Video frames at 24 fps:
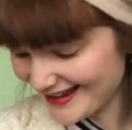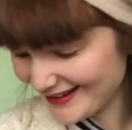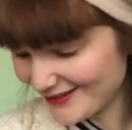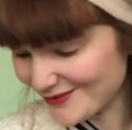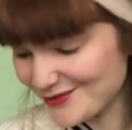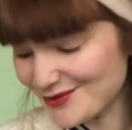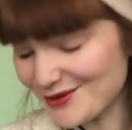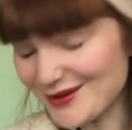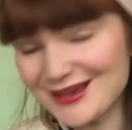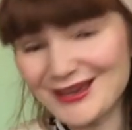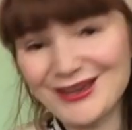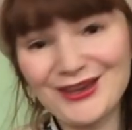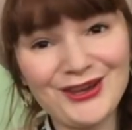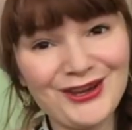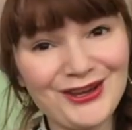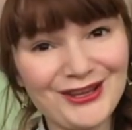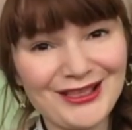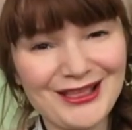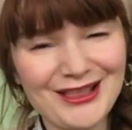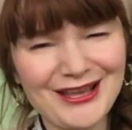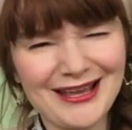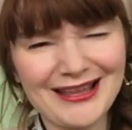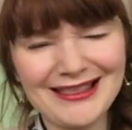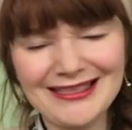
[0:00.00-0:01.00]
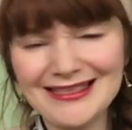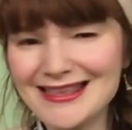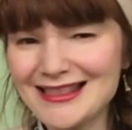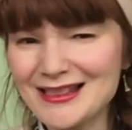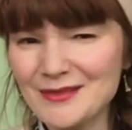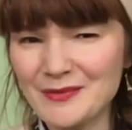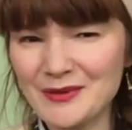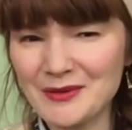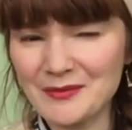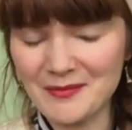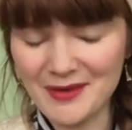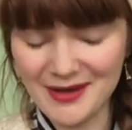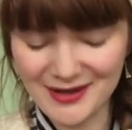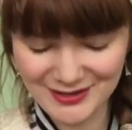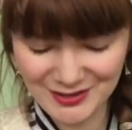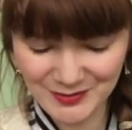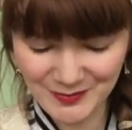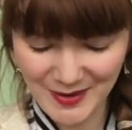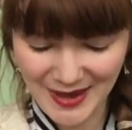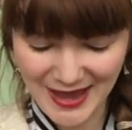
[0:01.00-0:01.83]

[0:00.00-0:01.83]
although it could look a little bit much